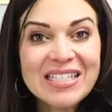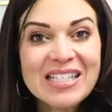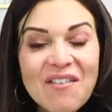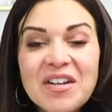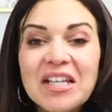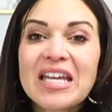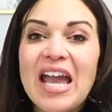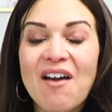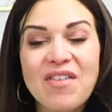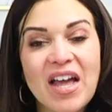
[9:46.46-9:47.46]
definitely
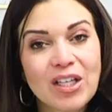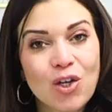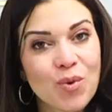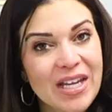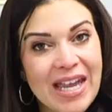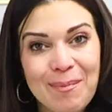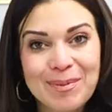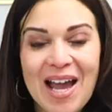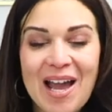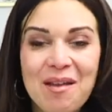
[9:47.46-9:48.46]
have that little recap
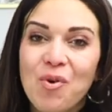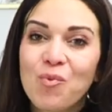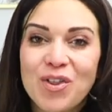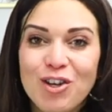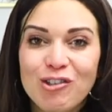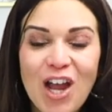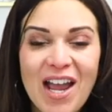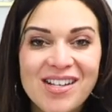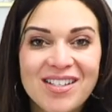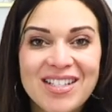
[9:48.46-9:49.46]
time with your
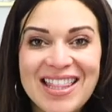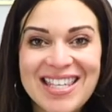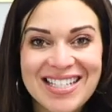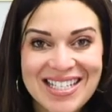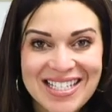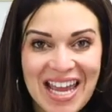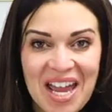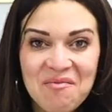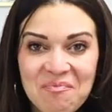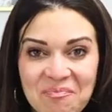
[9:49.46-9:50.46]
child at the end of the
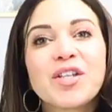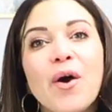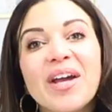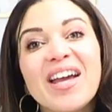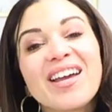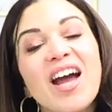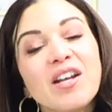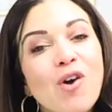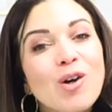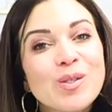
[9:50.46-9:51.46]
day. So it
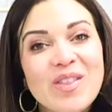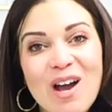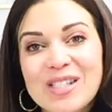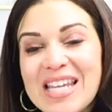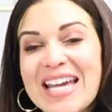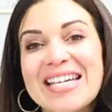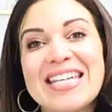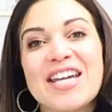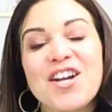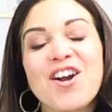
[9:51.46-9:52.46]
kind of goes without saying
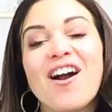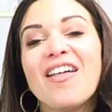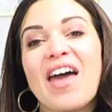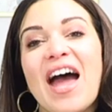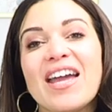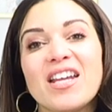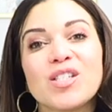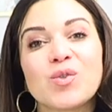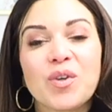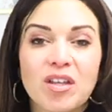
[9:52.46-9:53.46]
here that it
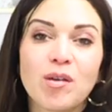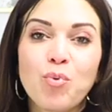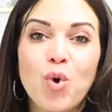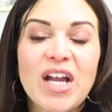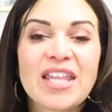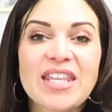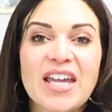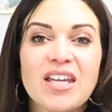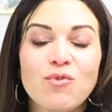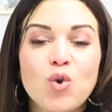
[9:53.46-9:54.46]
is really important
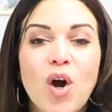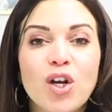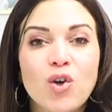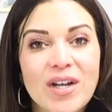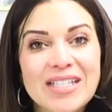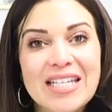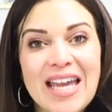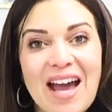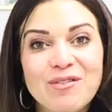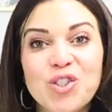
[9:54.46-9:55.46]
that if you are going to
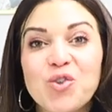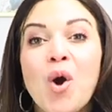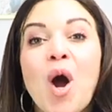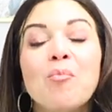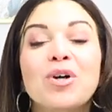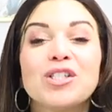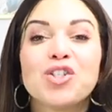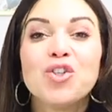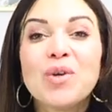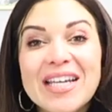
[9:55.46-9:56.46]
have to put
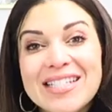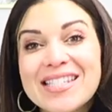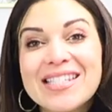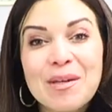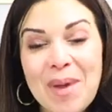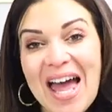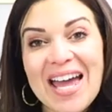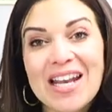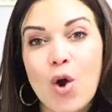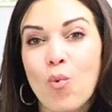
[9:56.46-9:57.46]
two kids to
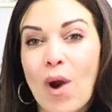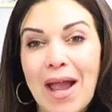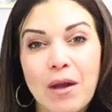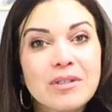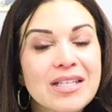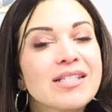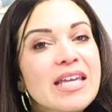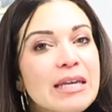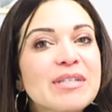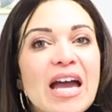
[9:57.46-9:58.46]
bed around the
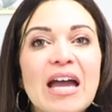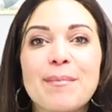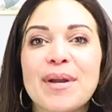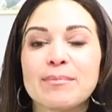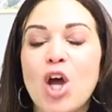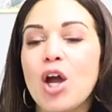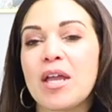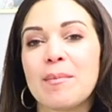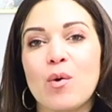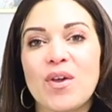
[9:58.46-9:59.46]
same time, and I'm
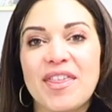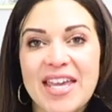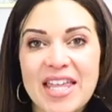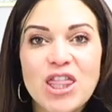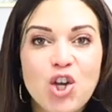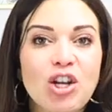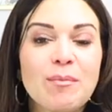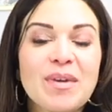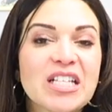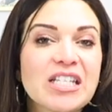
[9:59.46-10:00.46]
talking about within 30
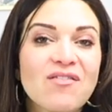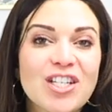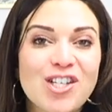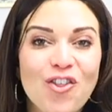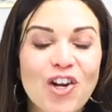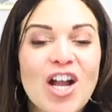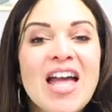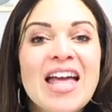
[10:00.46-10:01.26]
minutes of each other,